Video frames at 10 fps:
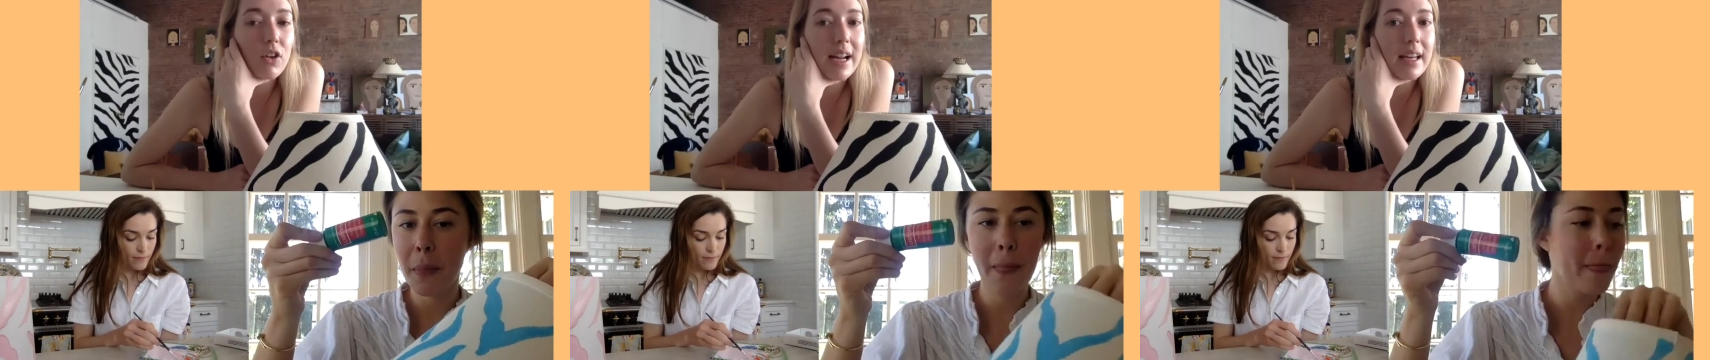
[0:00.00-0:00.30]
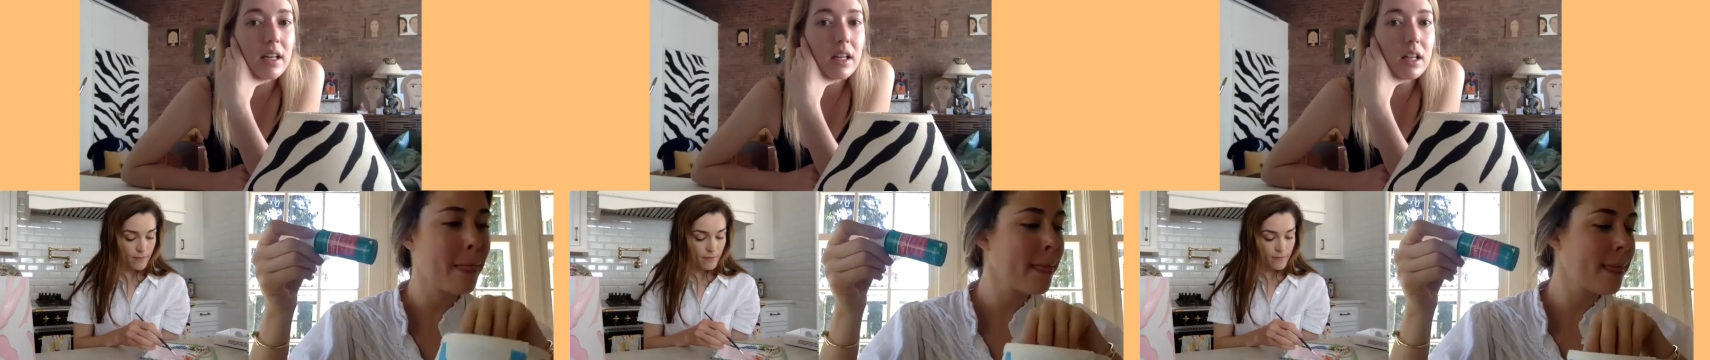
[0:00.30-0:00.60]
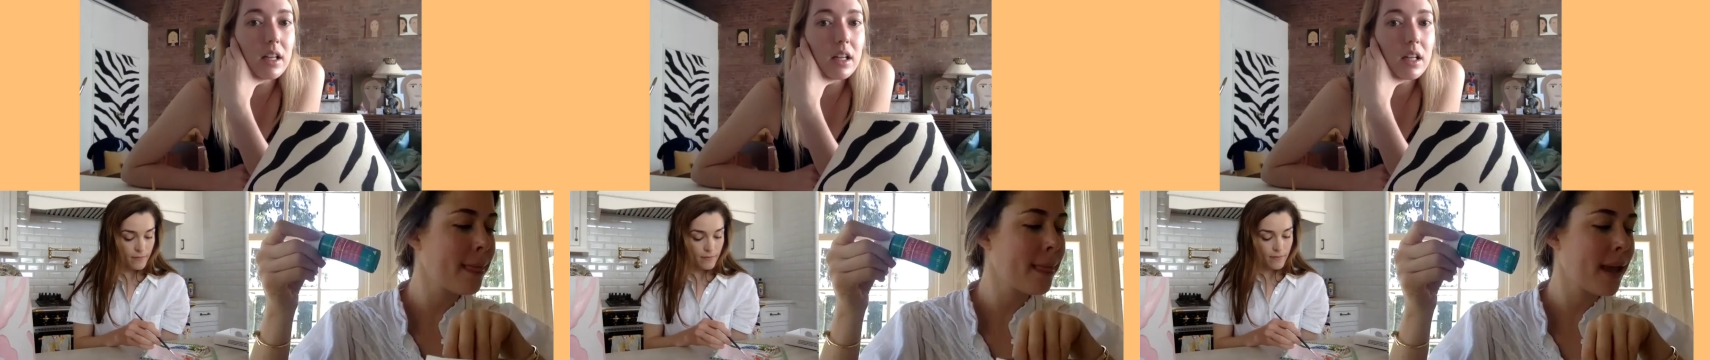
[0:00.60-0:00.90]
Speaker 1: green.
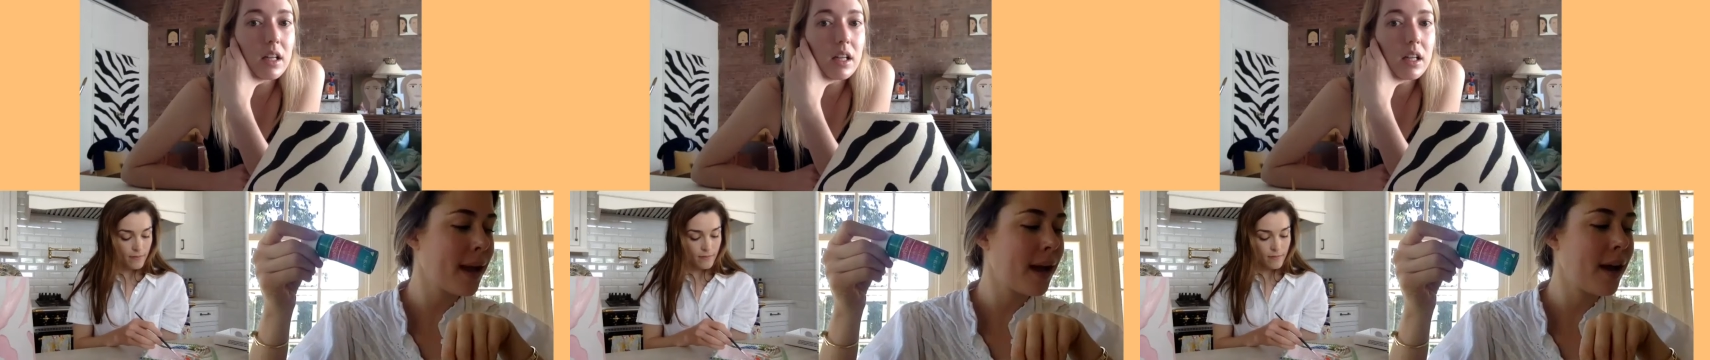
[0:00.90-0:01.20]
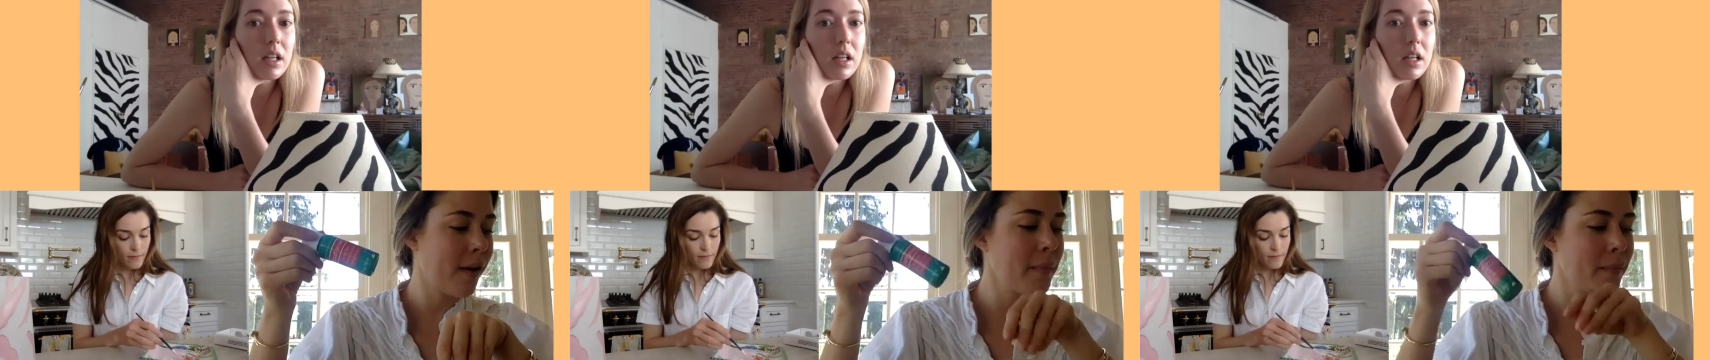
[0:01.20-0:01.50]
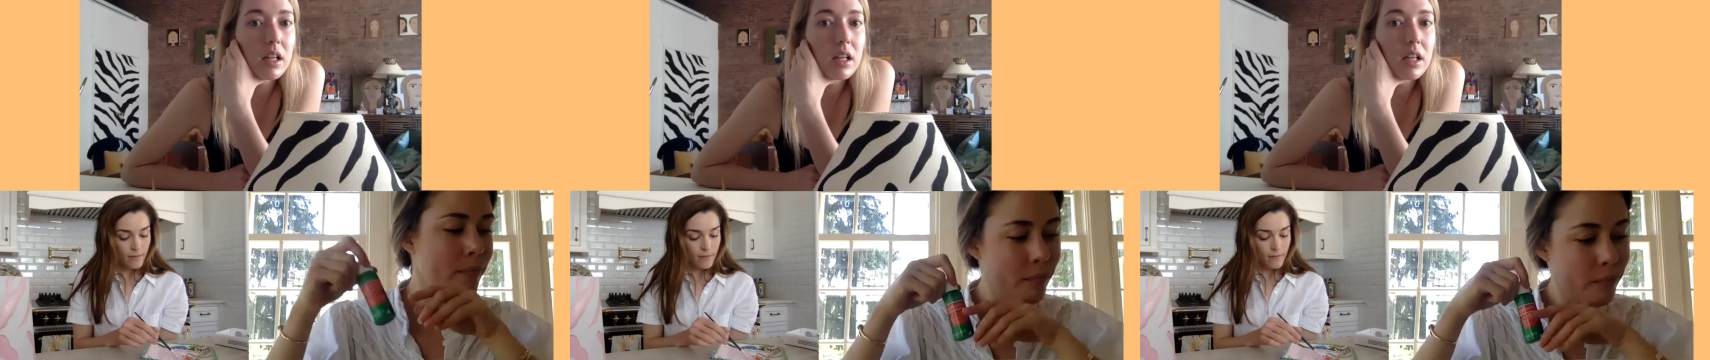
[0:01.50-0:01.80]

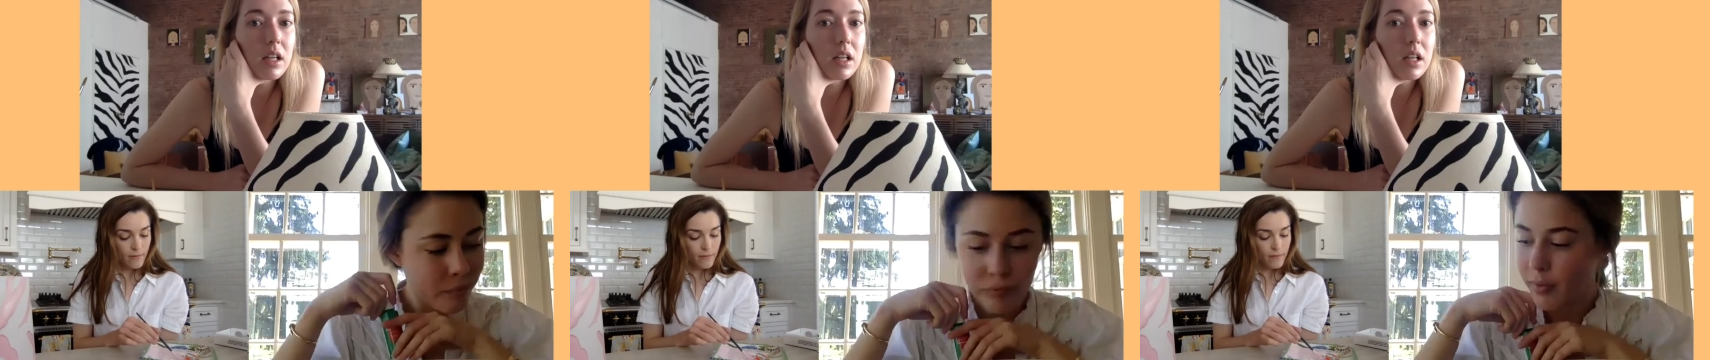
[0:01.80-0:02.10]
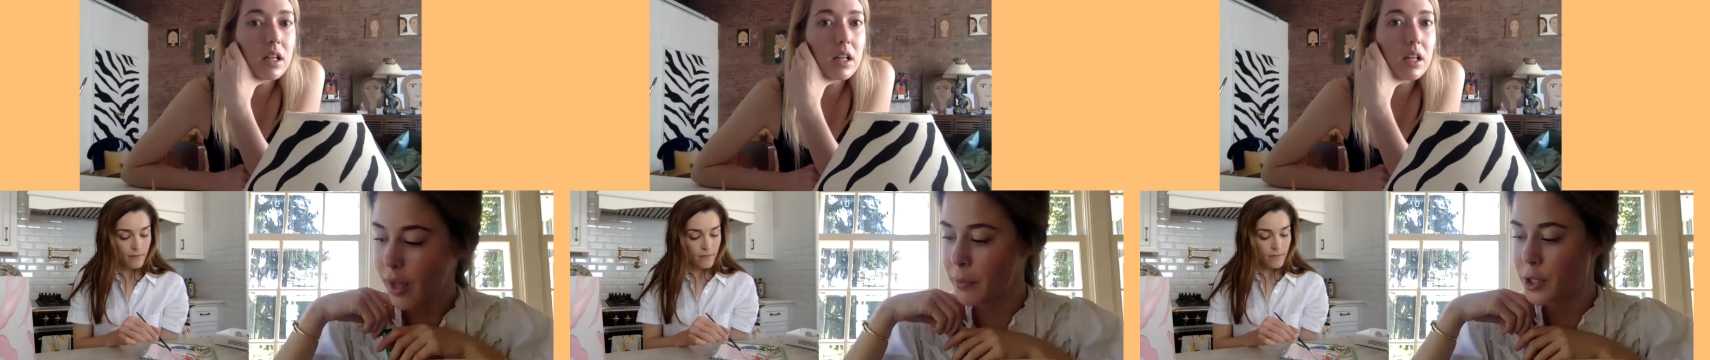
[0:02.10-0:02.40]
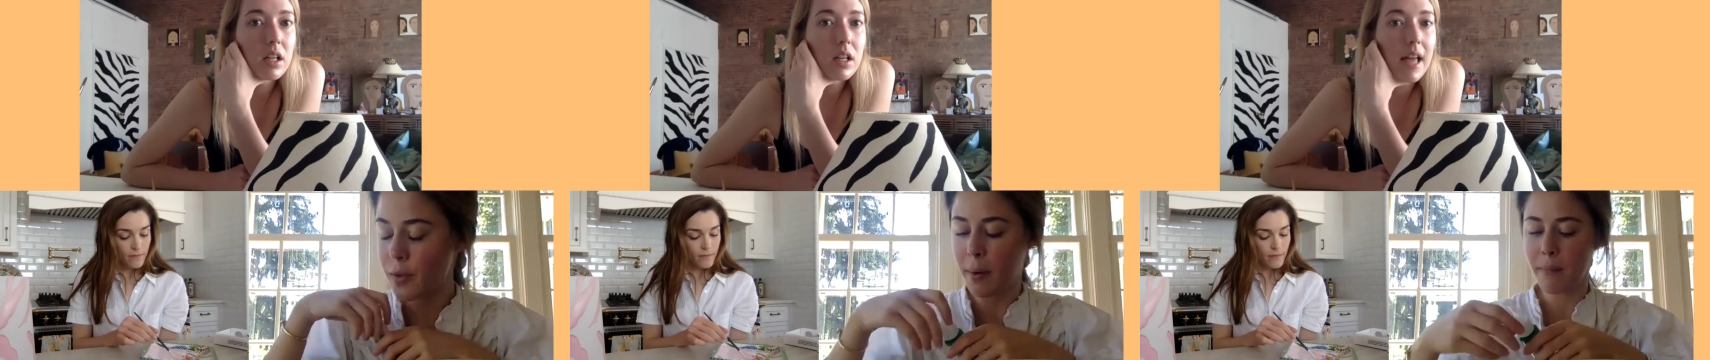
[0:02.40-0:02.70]
Okay,
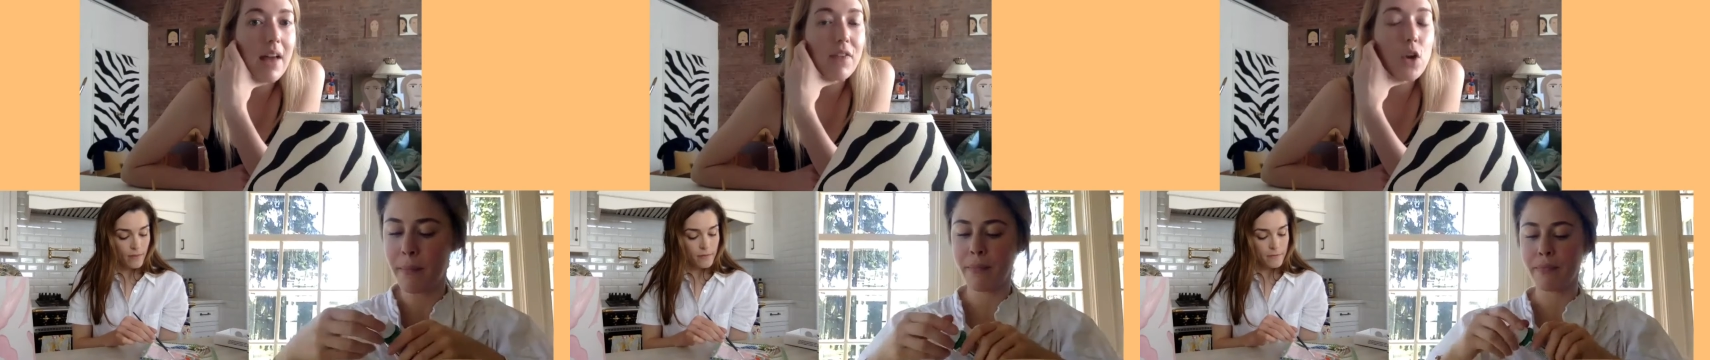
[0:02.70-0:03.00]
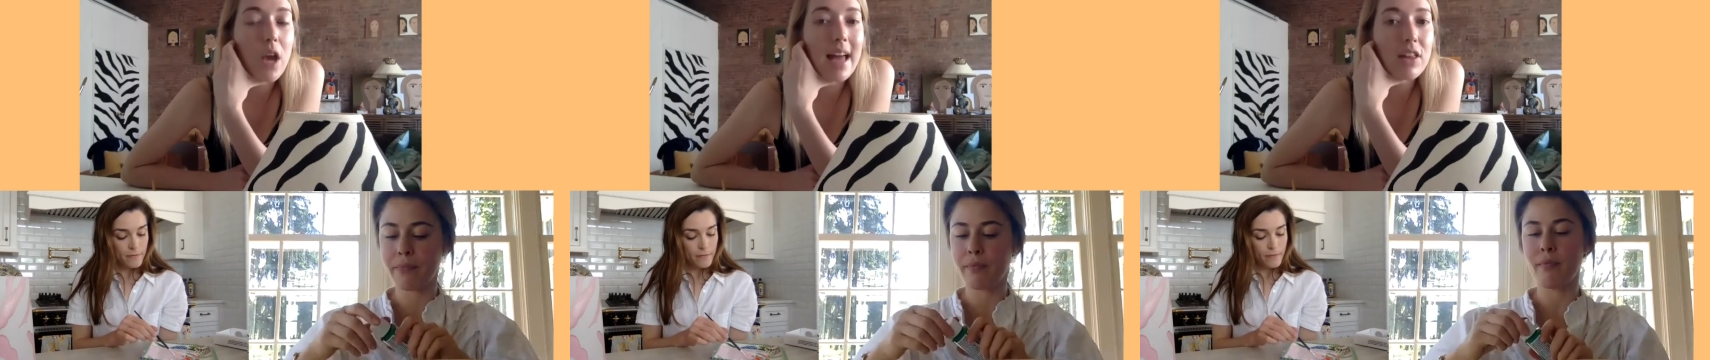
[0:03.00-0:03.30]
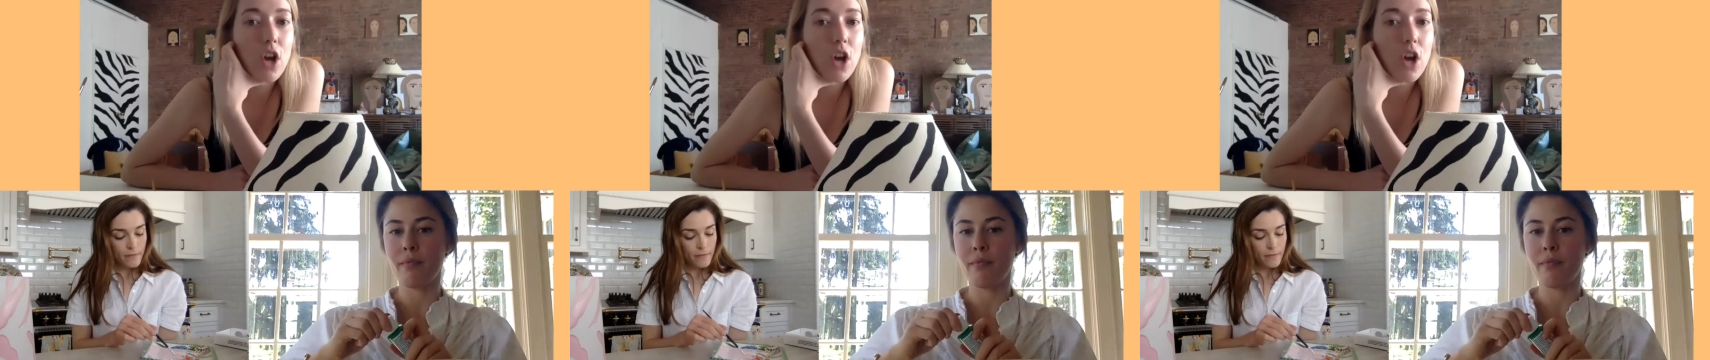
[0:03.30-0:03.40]
Speaker 2: I'm gonna do that. If
Speaker 1: you like the